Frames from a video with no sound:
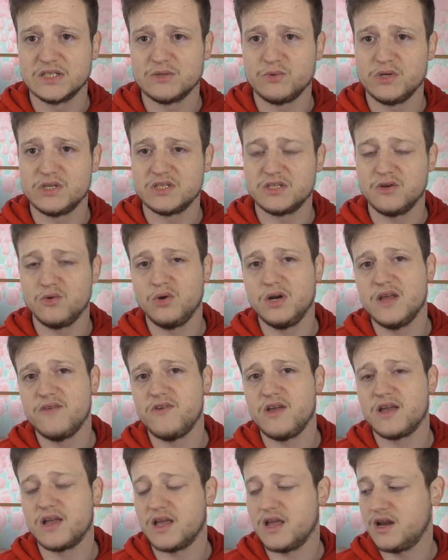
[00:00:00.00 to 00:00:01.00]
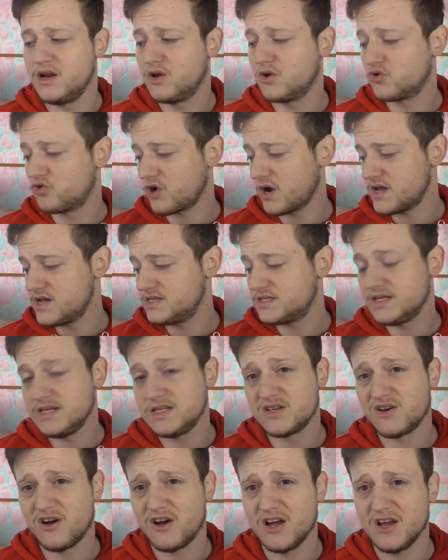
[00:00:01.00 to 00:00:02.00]
we're still living in crazy
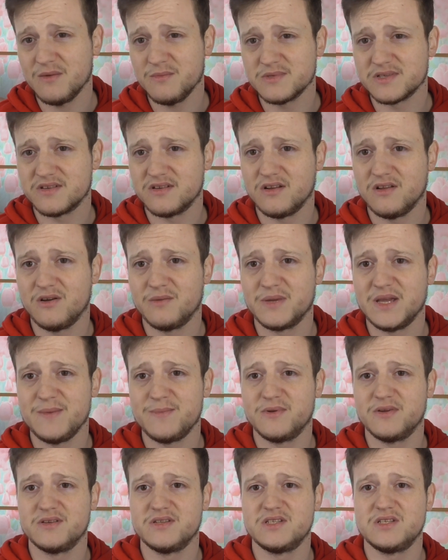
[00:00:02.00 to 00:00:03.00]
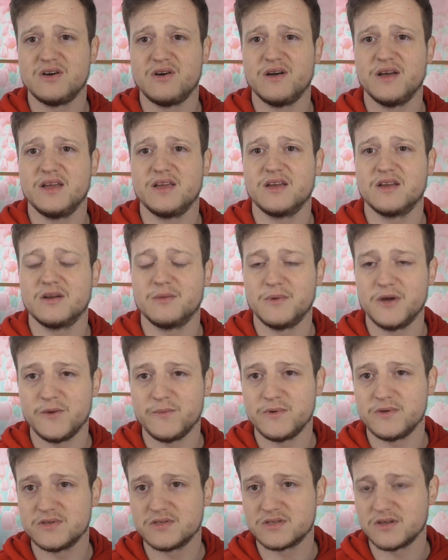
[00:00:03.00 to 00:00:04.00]
times and a lot of people are dying at the
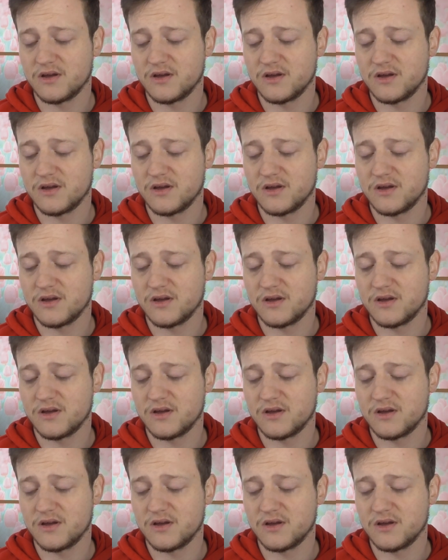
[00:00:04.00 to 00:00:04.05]
moment.